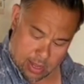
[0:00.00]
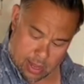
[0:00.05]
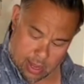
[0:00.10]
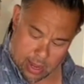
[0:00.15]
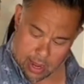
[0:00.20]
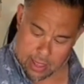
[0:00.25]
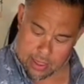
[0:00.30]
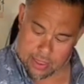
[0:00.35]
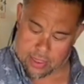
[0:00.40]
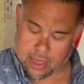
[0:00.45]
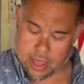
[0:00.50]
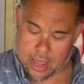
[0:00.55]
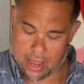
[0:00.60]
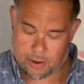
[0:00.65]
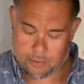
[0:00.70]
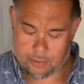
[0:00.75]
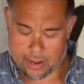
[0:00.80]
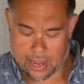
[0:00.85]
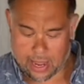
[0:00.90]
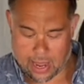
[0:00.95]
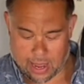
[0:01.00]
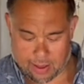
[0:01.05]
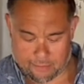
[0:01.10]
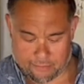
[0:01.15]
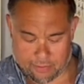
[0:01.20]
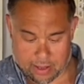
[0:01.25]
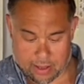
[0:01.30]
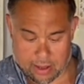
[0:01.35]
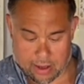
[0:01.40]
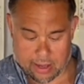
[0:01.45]
And there we have
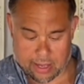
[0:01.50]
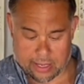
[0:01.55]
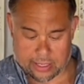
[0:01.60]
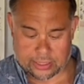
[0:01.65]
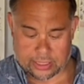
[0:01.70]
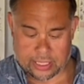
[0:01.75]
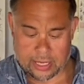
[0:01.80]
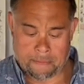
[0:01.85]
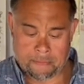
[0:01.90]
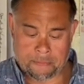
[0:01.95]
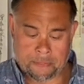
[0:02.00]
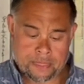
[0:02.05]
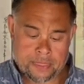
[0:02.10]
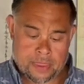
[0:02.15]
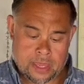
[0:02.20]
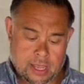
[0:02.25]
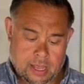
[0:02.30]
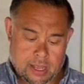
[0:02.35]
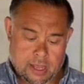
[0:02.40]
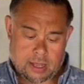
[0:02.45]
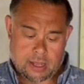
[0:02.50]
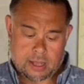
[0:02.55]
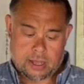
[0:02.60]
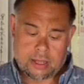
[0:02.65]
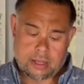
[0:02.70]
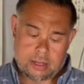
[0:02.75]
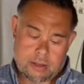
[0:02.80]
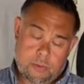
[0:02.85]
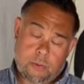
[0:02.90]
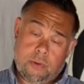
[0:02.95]
it, guys.
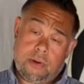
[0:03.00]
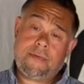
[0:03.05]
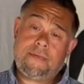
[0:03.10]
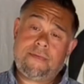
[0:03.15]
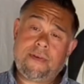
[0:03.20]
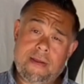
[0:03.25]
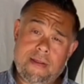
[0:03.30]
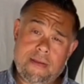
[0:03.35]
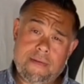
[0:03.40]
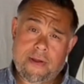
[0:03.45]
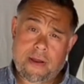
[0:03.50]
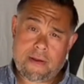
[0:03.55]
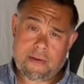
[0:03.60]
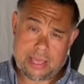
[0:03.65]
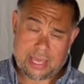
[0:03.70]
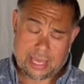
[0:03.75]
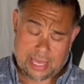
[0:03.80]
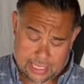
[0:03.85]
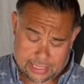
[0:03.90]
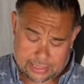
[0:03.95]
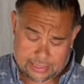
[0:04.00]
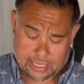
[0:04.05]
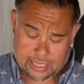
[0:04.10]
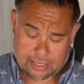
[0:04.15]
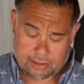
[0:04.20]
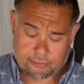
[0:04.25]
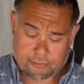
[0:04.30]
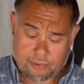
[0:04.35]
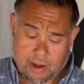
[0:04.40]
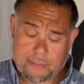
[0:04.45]
One very, very easy
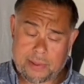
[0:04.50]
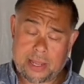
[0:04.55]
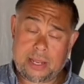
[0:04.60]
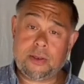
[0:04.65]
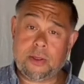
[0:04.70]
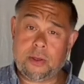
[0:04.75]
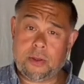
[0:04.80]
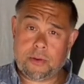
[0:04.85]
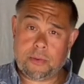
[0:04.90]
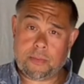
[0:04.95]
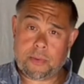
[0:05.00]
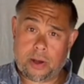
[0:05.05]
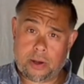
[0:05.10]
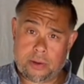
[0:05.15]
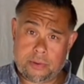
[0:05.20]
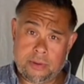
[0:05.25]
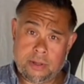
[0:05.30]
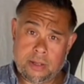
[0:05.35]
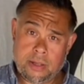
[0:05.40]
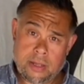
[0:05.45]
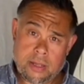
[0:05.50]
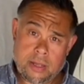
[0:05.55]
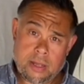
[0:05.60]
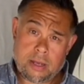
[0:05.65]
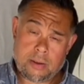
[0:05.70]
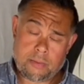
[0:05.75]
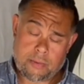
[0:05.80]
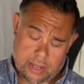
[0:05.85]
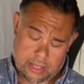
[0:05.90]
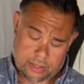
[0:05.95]
ramen noodle bowl
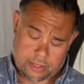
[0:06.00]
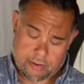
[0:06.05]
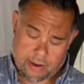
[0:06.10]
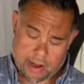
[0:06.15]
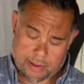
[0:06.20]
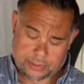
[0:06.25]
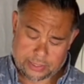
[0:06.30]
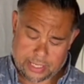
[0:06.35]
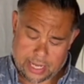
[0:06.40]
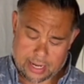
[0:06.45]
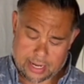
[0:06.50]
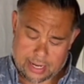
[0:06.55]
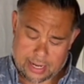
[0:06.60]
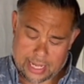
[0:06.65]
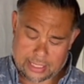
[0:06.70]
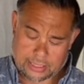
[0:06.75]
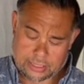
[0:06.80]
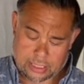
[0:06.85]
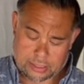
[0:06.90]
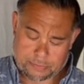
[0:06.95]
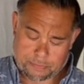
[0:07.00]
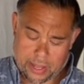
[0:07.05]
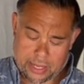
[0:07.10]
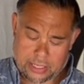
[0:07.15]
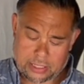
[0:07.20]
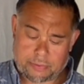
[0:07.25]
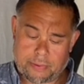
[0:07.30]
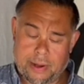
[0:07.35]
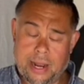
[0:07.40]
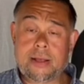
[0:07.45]
with crab stick, lettuce, bean
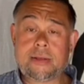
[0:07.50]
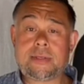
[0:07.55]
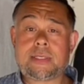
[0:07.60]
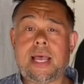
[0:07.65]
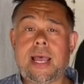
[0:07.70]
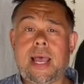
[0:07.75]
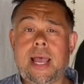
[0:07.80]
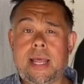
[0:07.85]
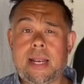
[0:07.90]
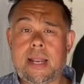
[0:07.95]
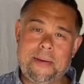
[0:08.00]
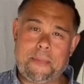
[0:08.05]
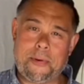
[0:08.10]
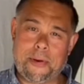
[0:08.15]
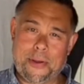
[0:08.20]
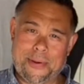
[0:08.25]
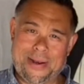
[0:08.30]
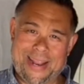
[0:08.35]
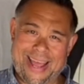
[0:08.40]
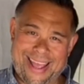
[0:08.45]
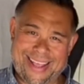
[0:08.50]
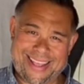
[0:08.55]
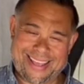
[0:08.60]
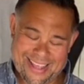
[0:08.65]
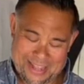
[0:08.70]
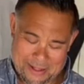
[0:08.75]
sprouts and a boiled egg.